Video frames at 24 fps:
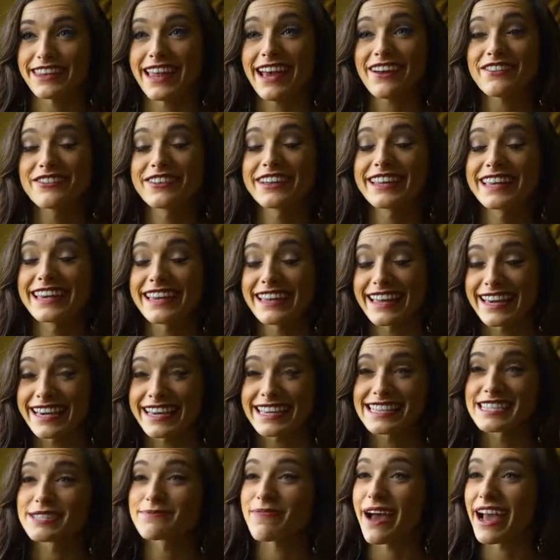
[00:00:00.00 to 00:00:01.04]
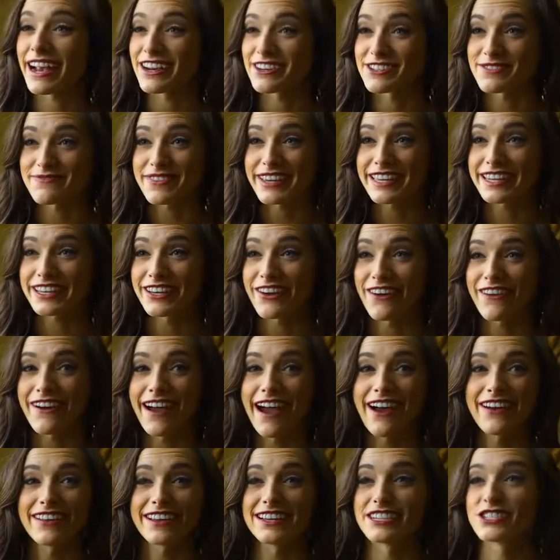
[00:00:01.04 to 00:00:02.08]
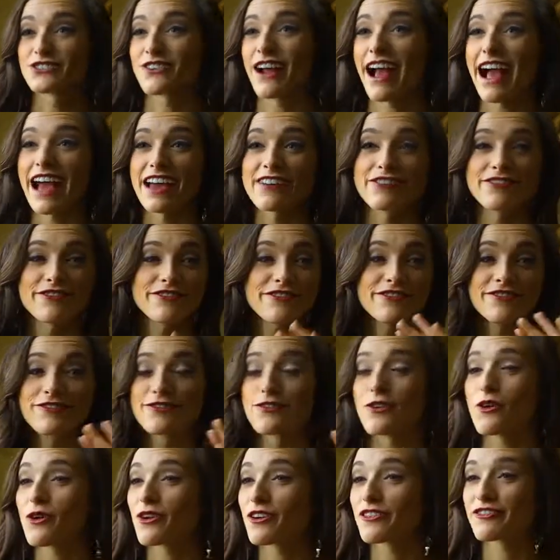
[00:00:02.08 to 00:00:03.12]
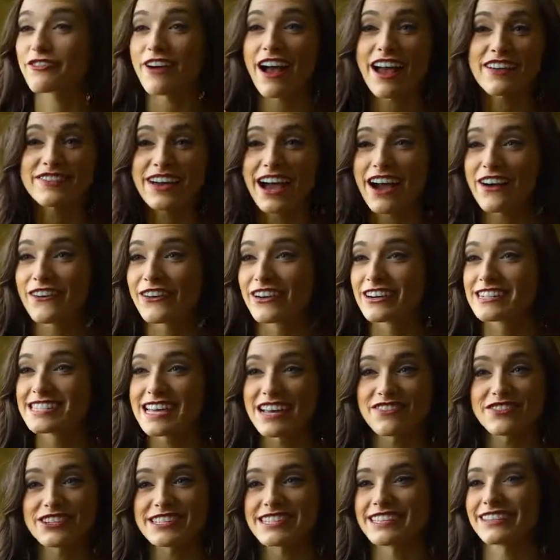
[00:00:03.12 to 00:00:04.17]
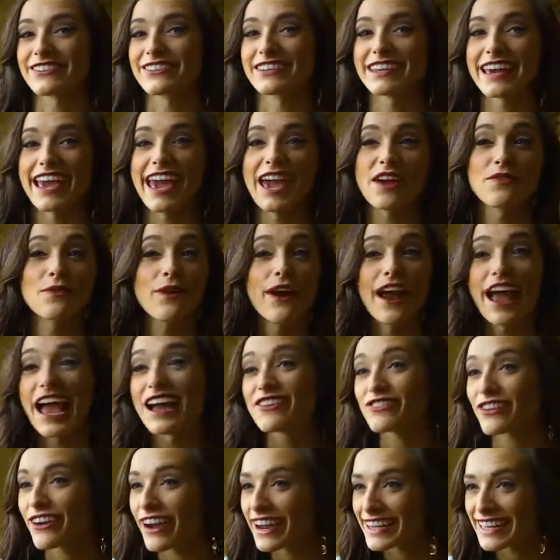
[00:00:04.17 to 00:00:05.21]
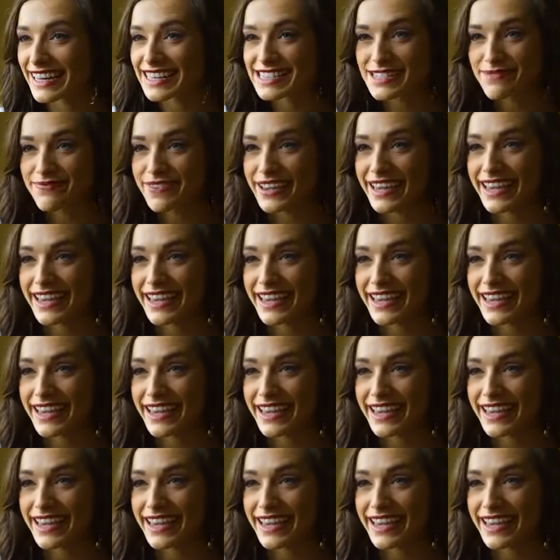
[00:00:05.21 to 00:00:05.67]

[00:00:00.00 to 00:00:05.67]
And that really like inspires me to go out and drive four or five hours every single day wherever I need to